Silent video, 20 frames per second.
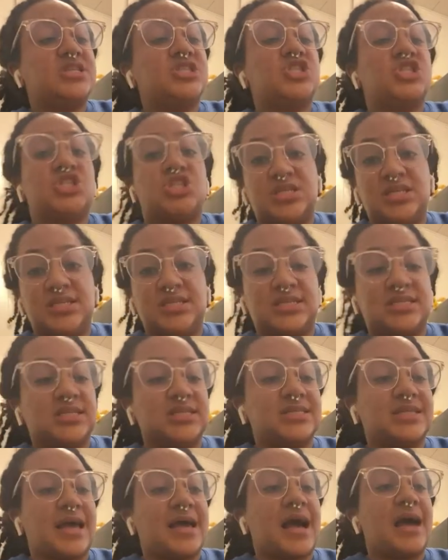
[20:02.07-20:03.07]

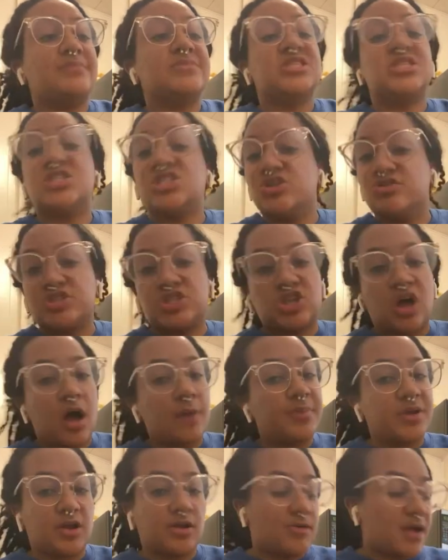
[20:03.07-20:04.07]
cheeses. Like, I'm still
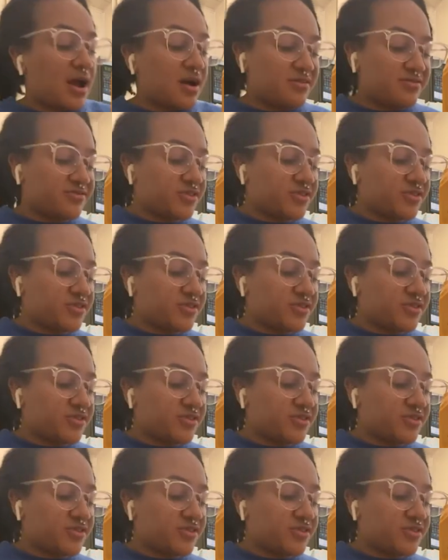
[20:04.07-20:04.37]
shopping around